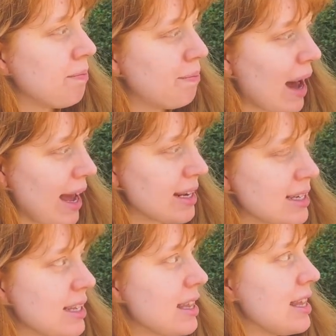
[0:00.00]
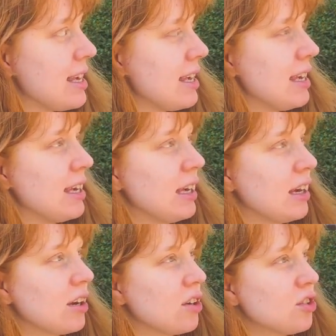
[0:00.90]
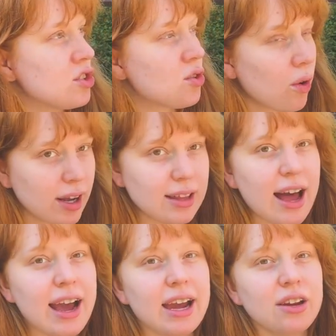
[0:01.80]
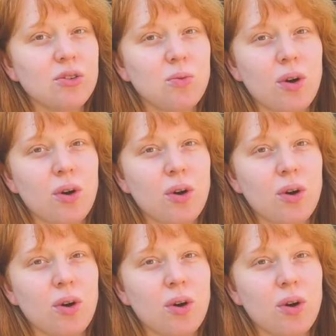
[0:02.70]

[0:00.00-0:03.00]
But the storyline